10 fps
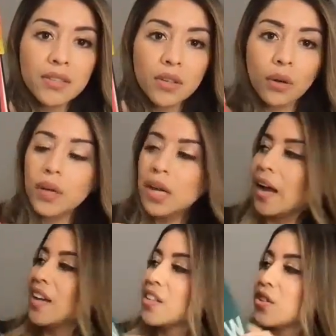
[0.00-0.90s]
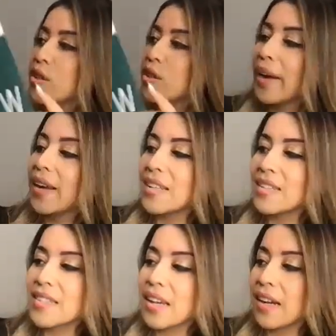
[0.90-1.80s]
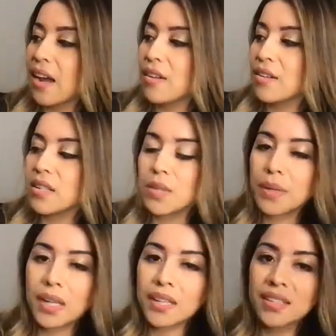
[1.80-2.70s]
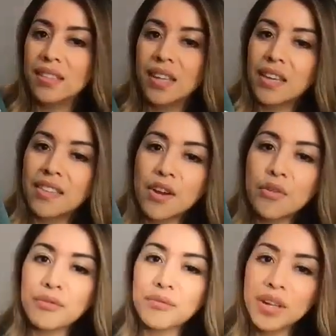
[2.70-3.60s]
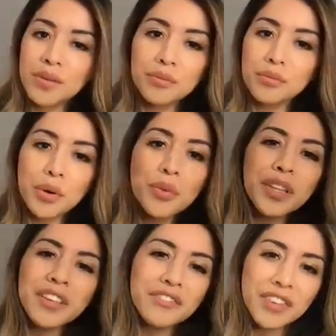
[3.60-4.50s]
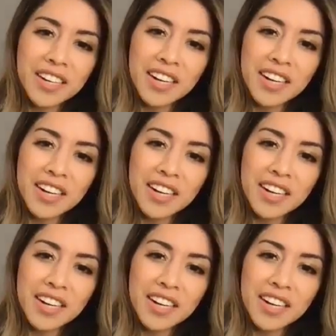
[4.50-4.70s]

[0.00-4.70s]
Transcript: So I turned mine inside out just because they don't really fit in